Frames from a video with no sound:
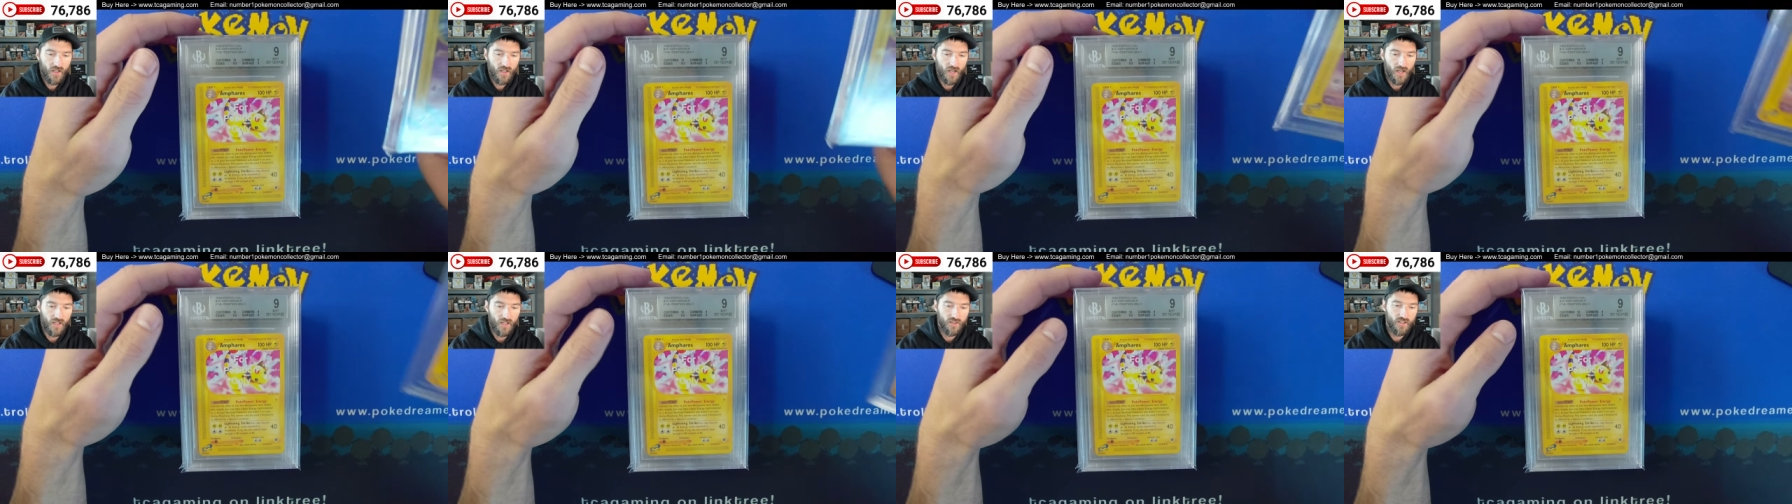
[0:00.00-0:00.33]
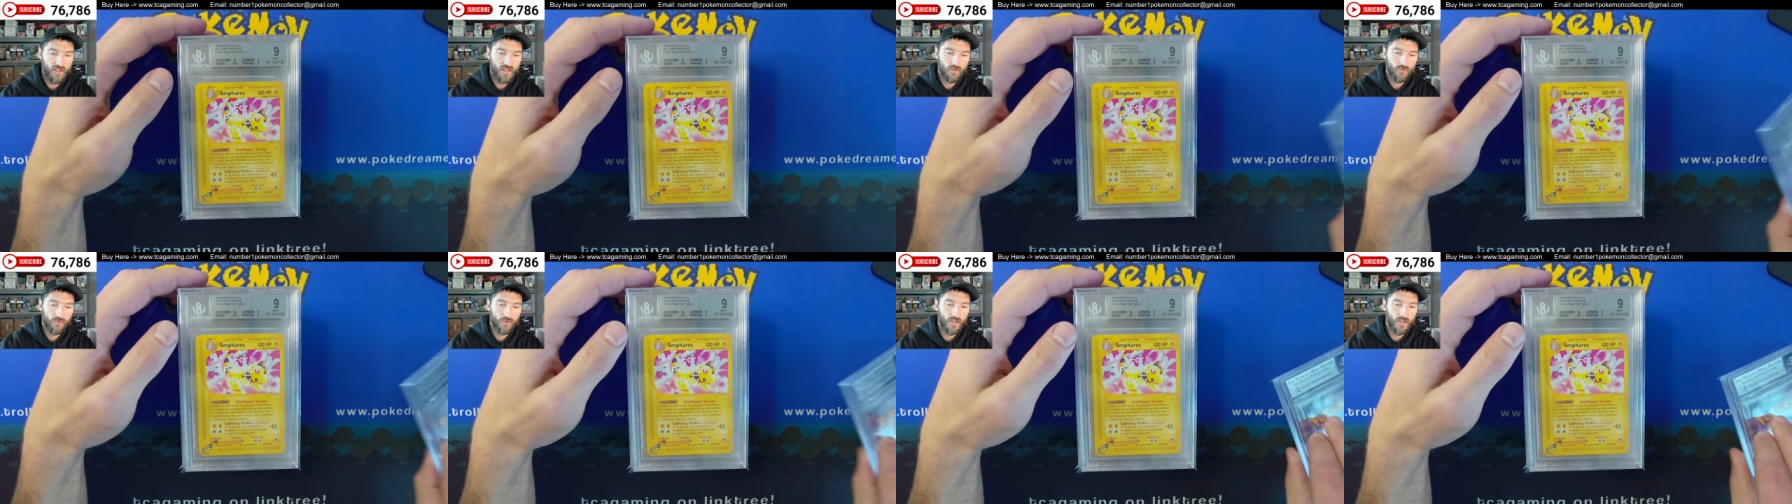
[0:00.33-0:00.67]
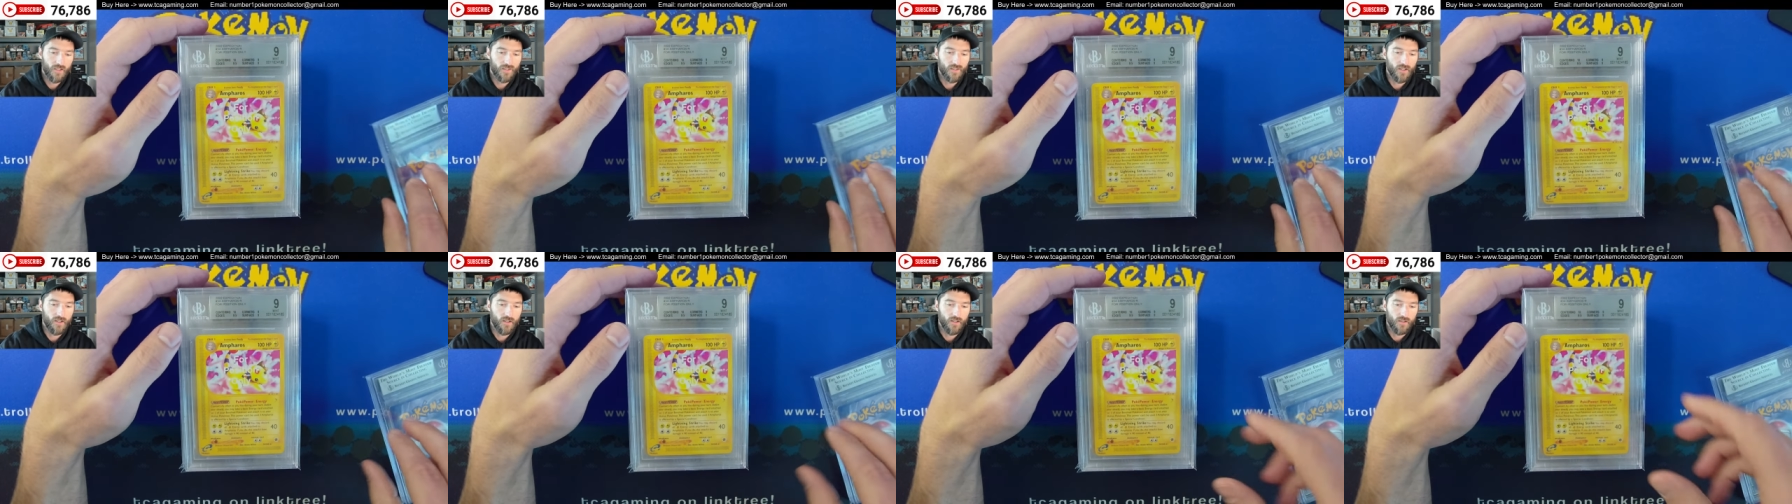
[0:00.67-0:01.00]
I think for
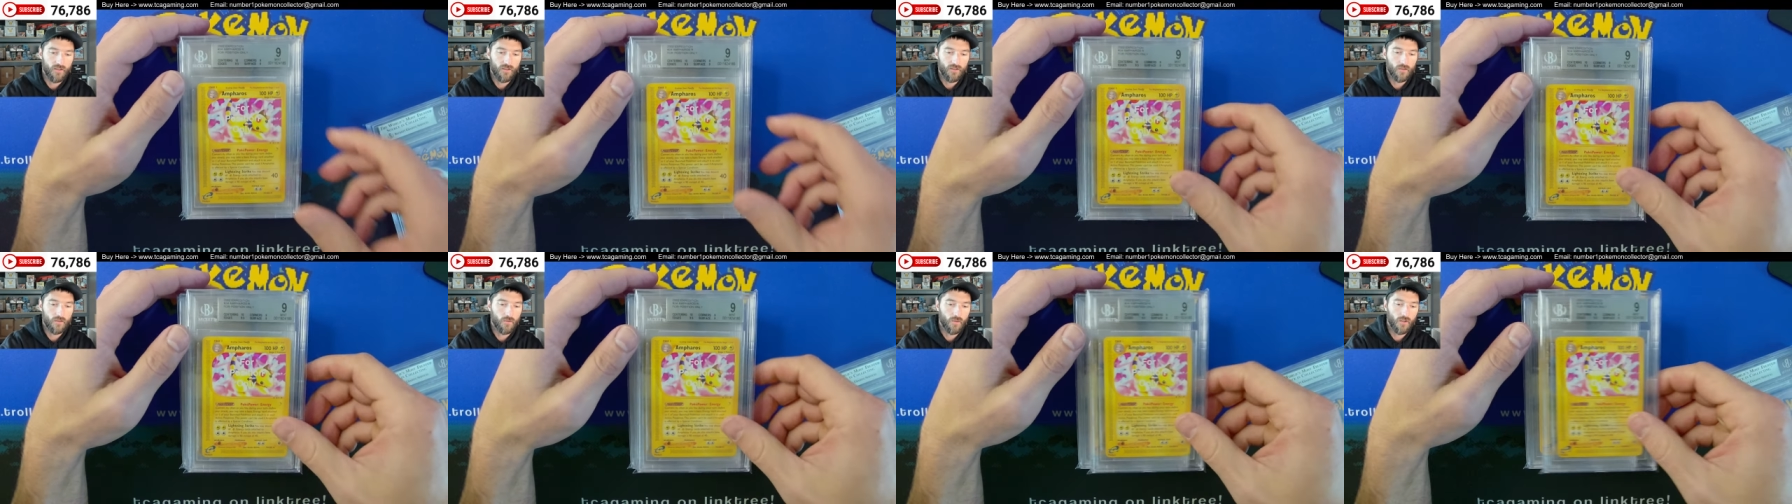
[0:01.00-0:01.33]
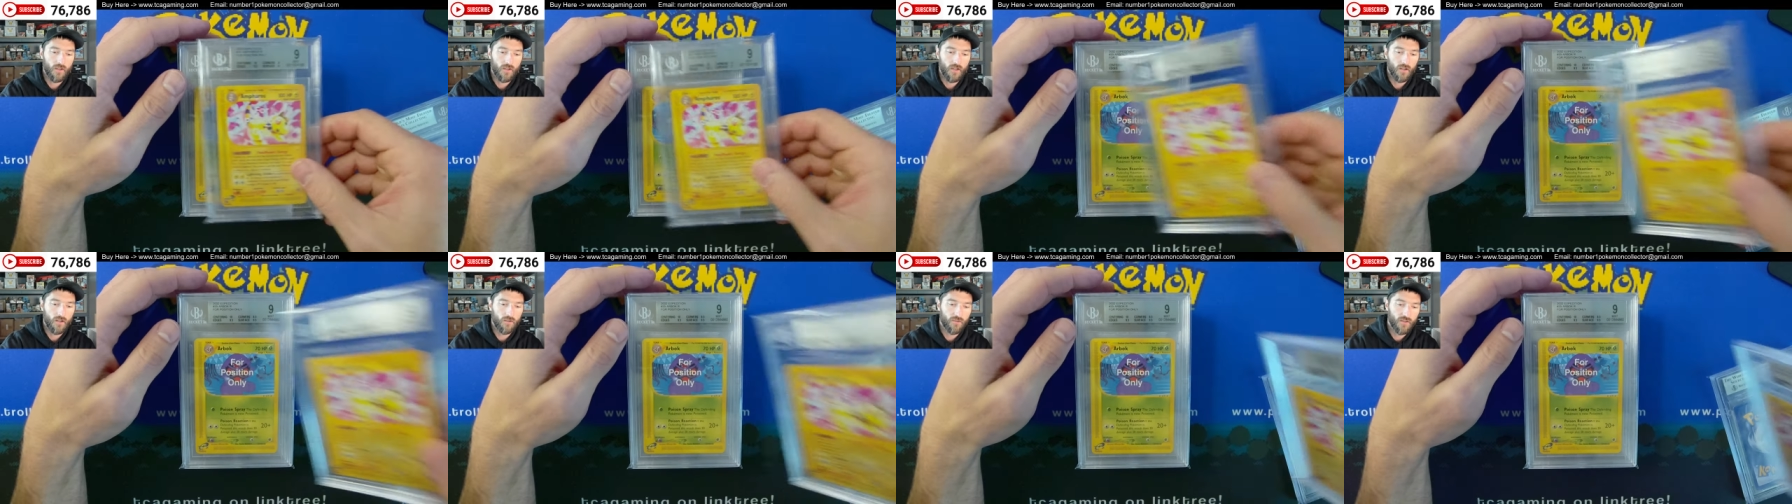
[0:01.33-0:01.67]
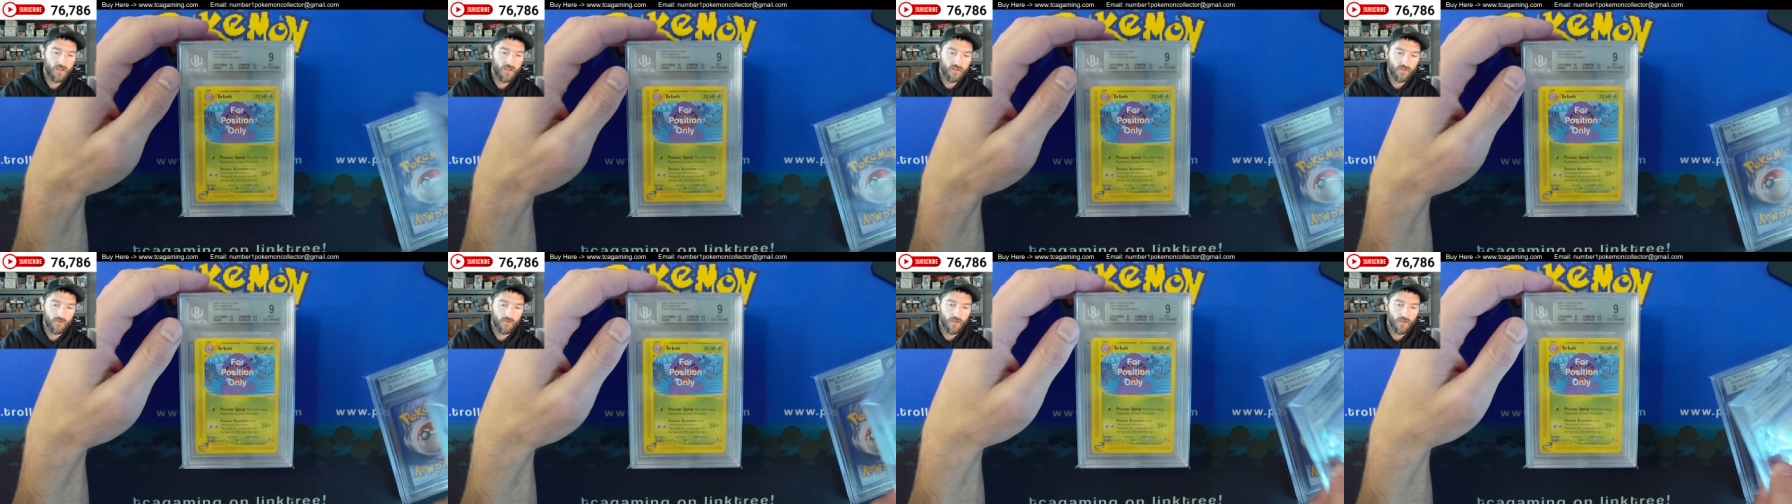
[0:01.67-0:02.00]
like the, well, I don't
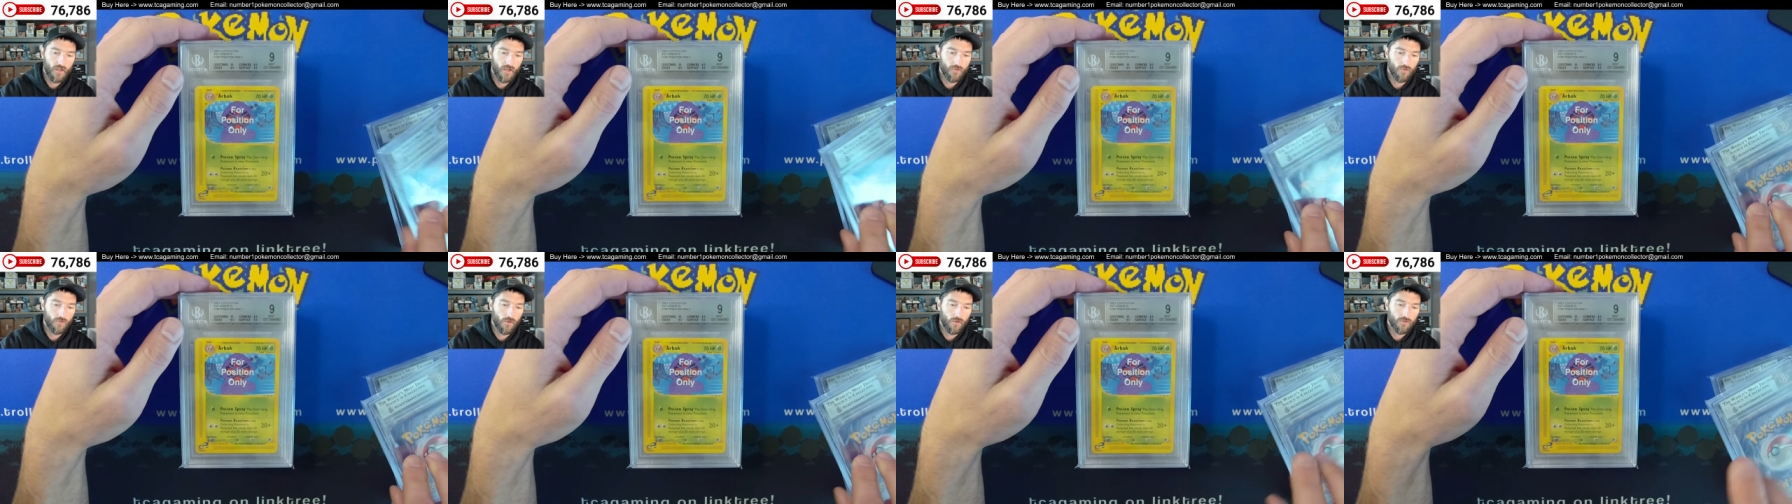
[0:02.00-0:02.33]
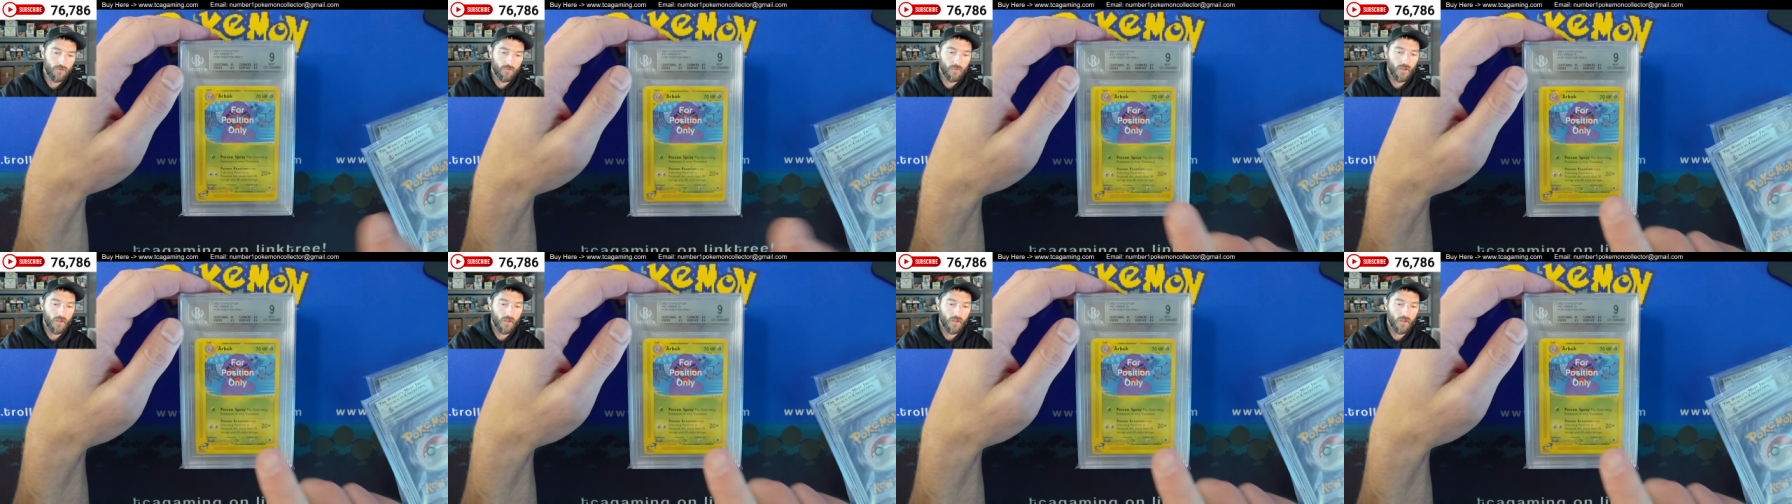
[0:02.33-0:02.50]
think so for the Everest,